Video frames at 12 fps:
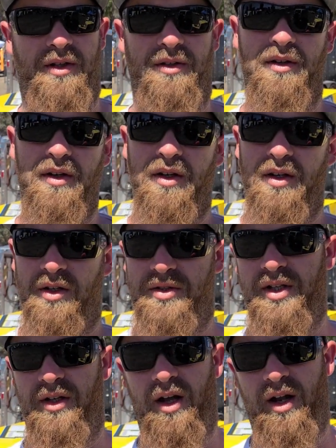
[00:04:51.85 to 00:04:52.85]
and you'll
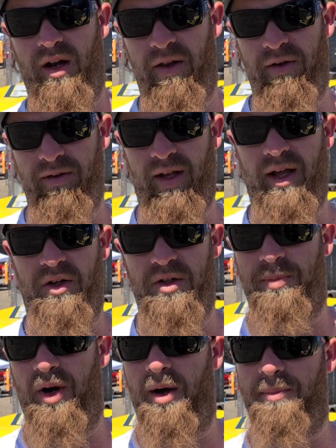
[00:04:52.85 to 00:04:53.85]
see a lot of other letters
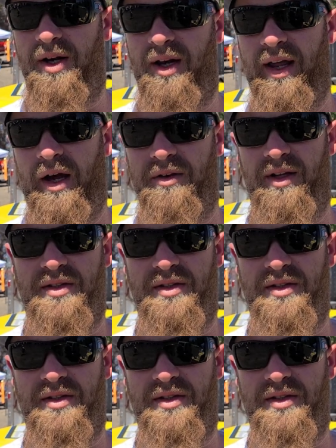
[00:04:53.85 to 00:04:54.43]
pop in and out.